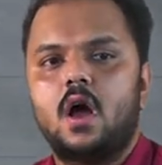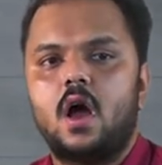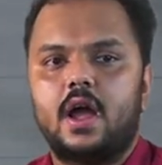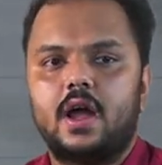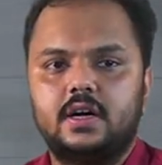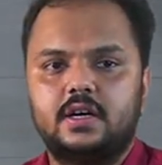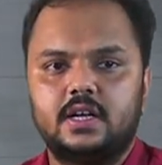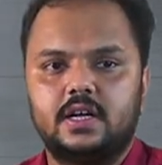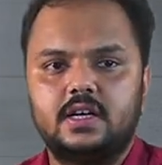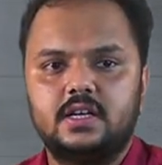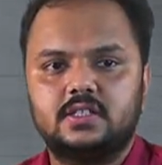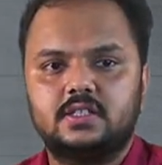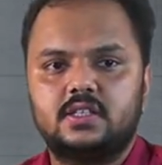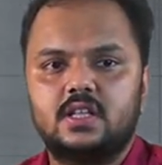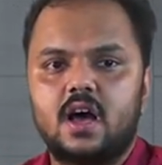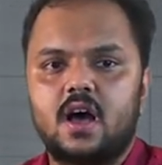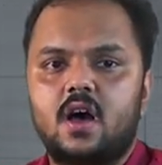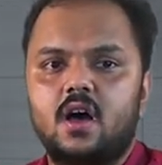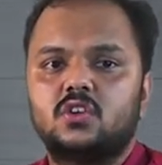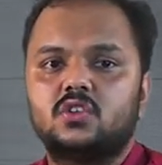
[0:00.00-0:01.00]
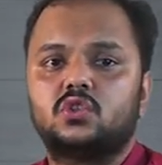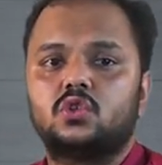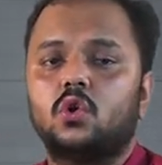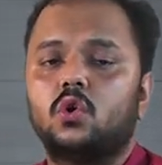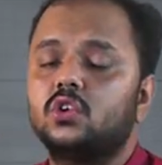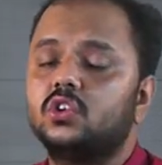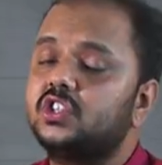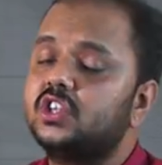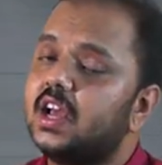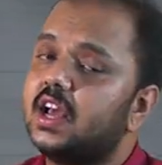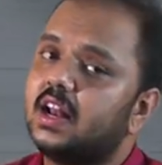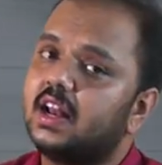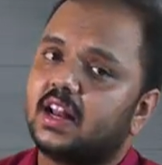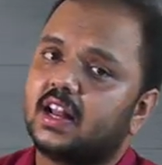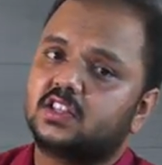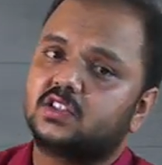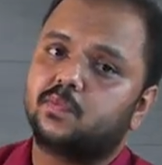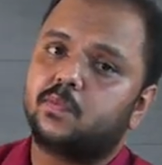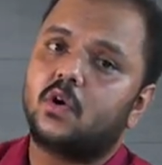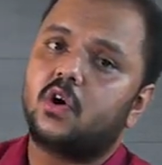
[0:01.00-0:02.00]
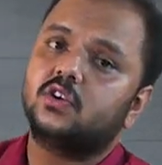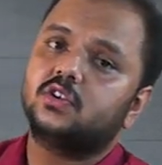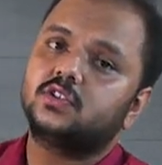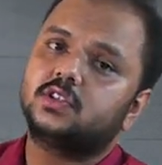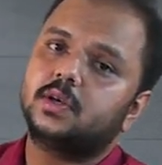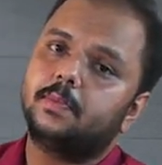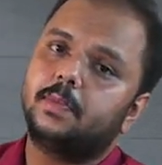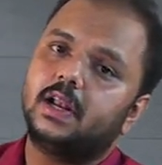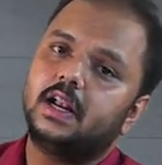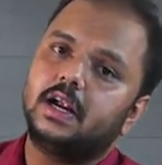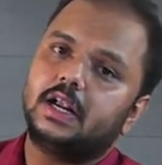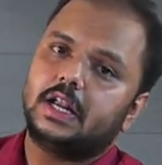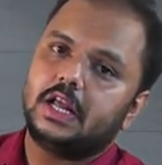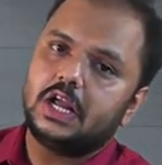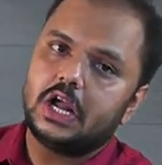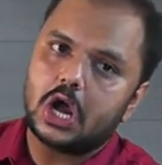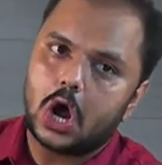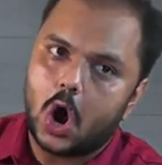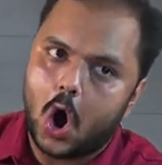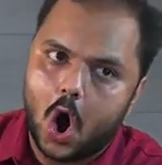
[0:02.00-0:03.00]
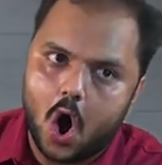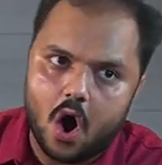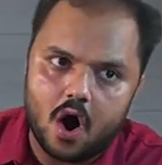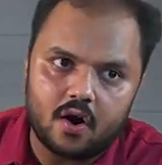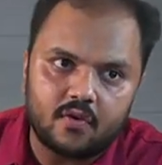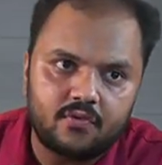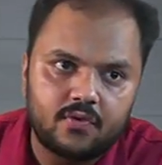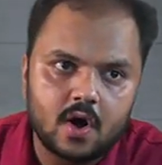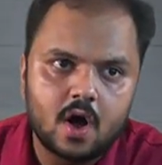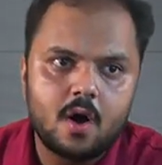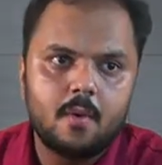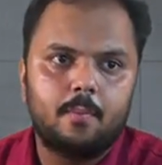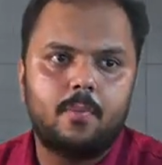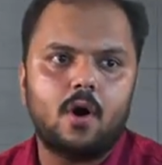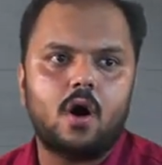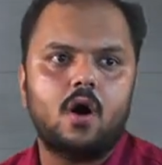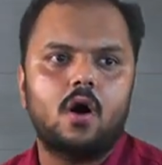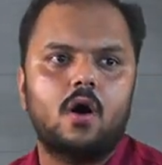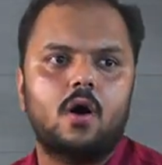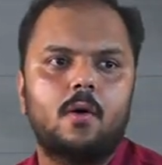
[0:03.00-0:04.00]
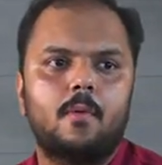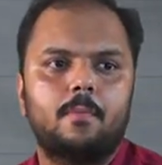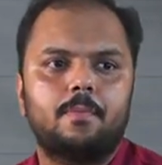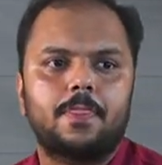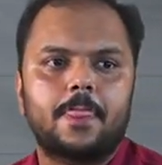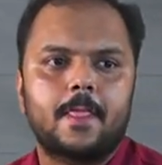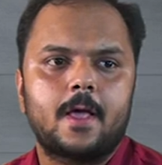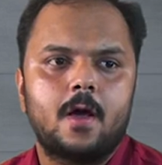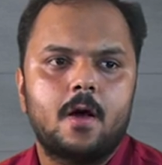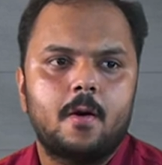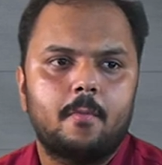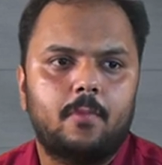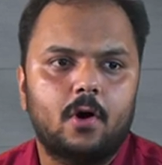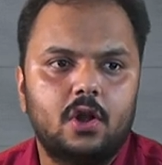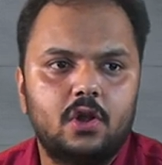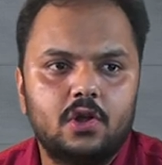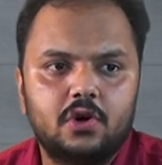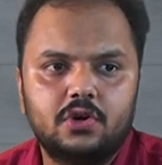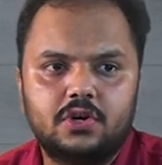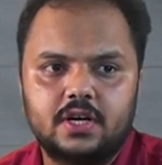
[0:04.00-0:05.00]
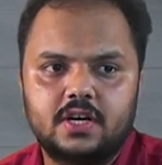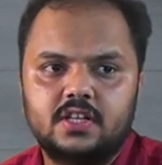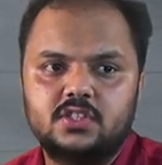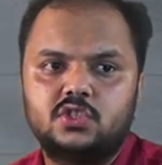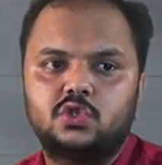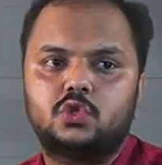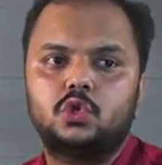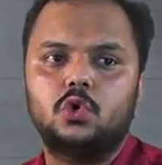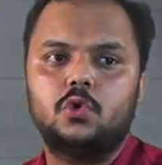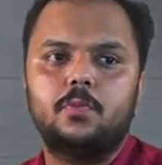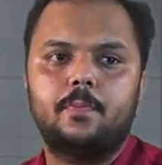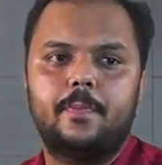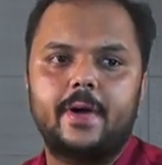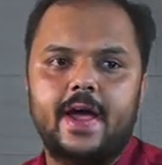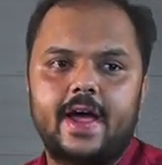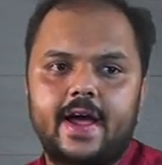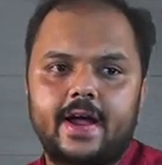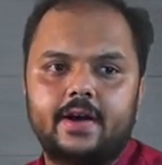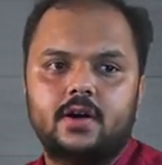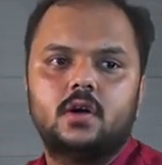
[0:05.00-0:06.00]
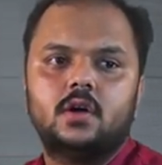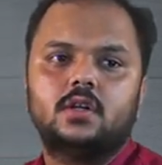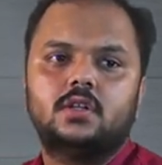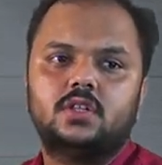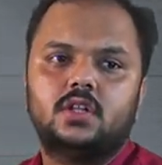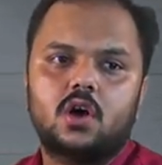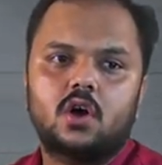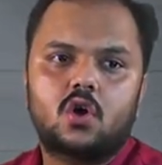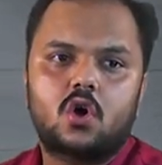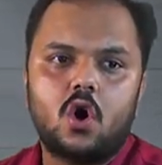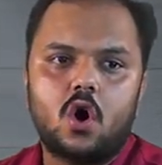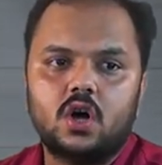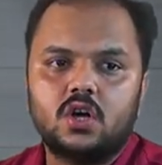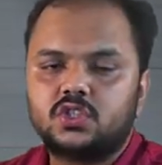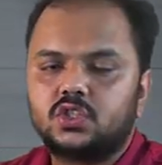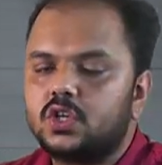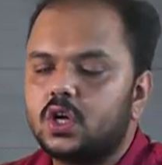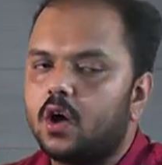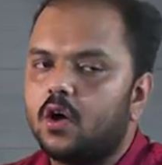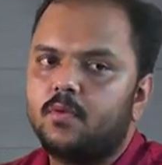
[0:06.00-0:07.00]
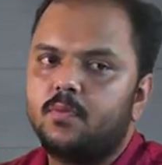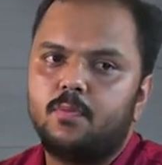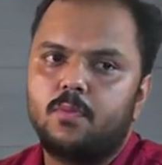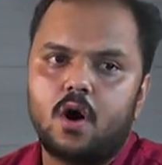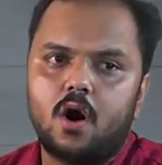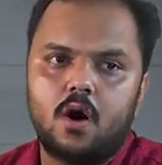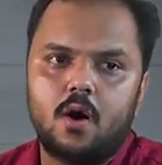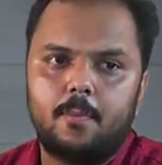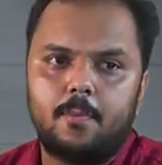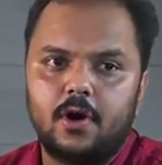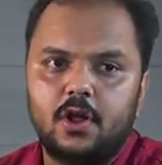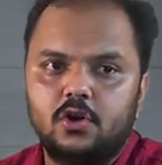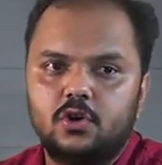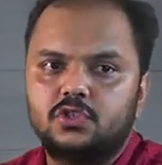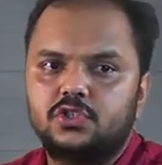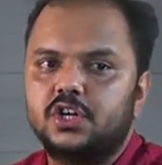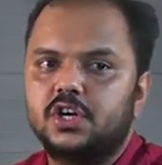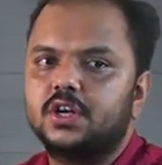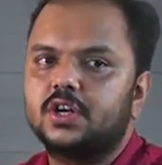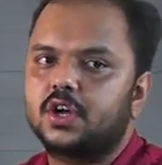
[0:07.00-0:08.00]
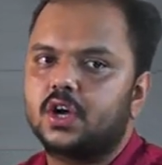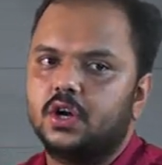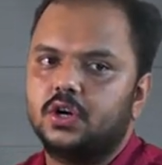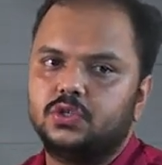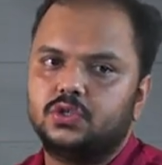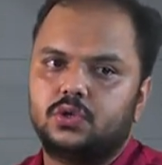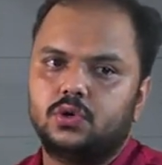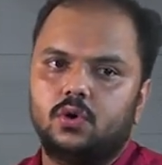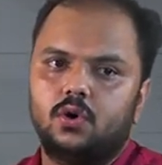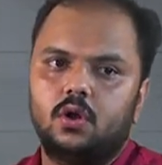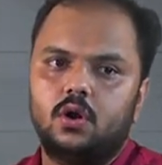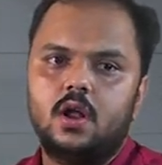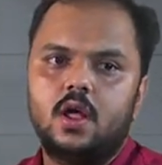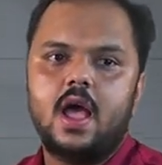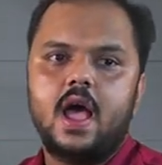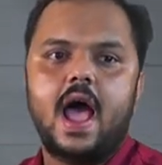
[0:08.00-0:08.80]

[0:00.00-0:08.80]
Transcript: It is the social responsibility of polluters to bear the cost of pollution control.